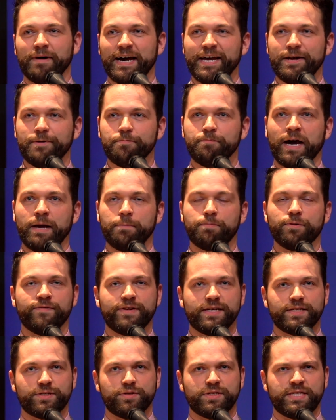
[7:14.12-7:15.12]
my, my
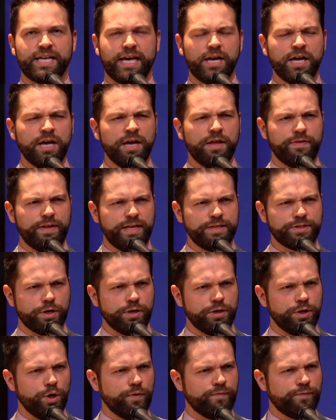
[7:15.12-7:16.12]
professor said, these
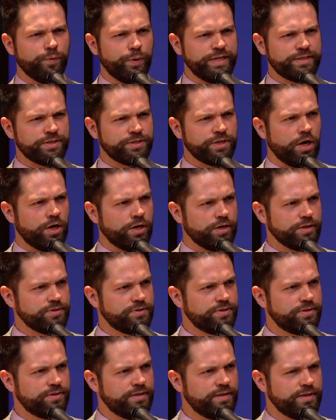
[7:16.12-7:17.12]
are low voice
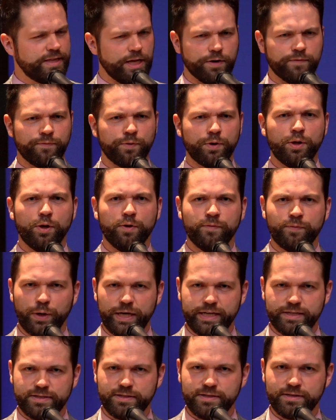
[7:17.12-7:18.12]
songs. They are for low
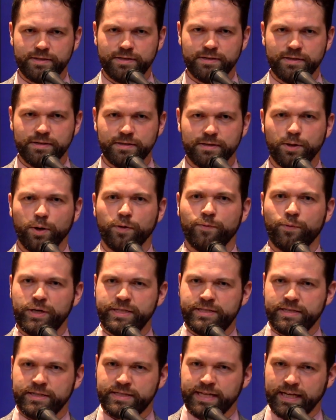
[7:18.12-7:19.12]
voice. Low
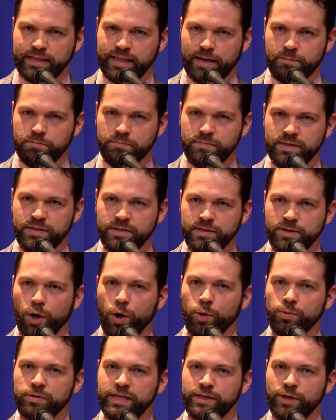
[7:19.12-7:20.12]
voices sing them,
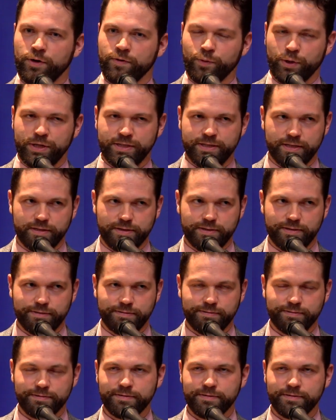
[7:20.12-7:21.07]
only low voices.